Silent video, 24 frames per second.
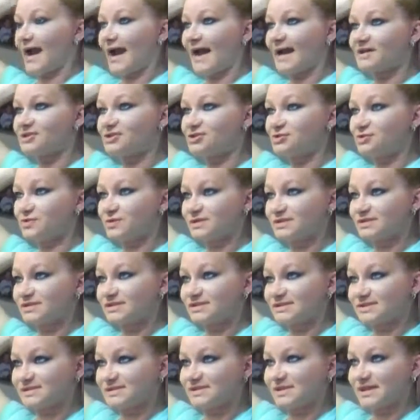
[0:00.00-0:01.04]
As you could
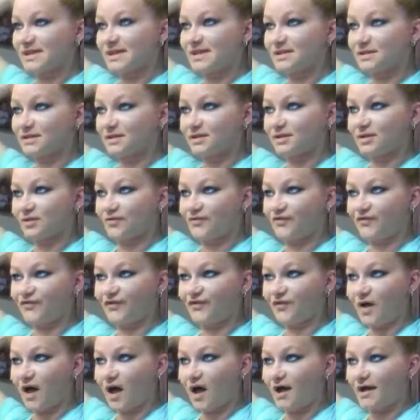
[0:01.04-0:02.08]
see, the little
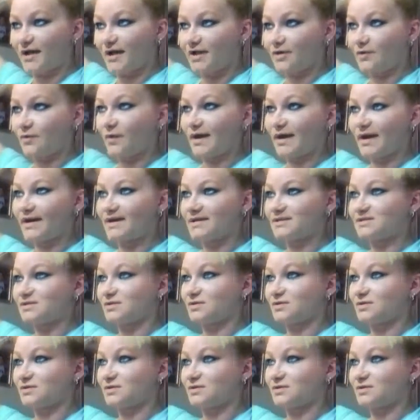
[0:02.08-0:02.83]
flyaways